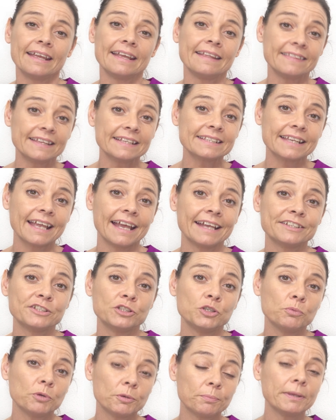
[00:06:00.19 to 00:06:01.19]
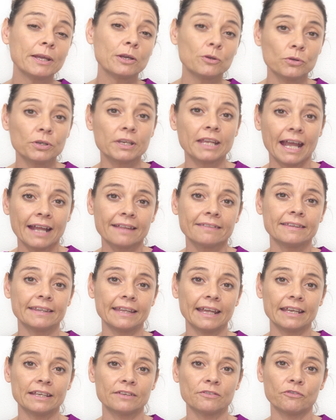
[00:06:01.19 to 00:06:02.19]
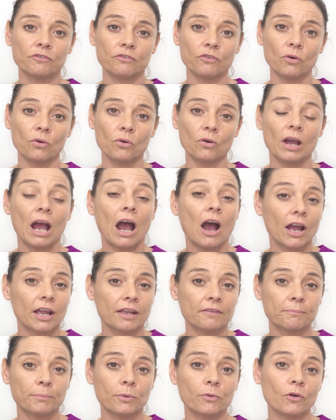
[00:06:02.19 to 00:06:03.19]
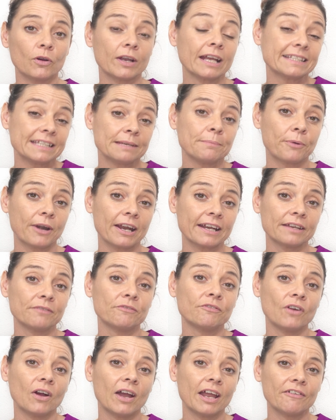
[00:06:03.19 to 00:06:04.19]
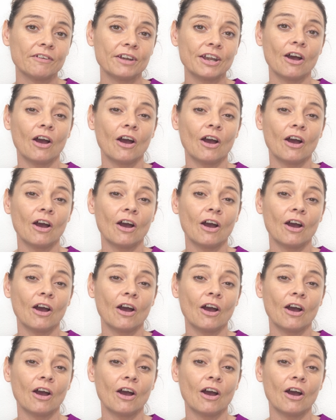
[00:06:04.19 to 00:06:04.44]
In this case, you would be a good candidate for getting pregnant via an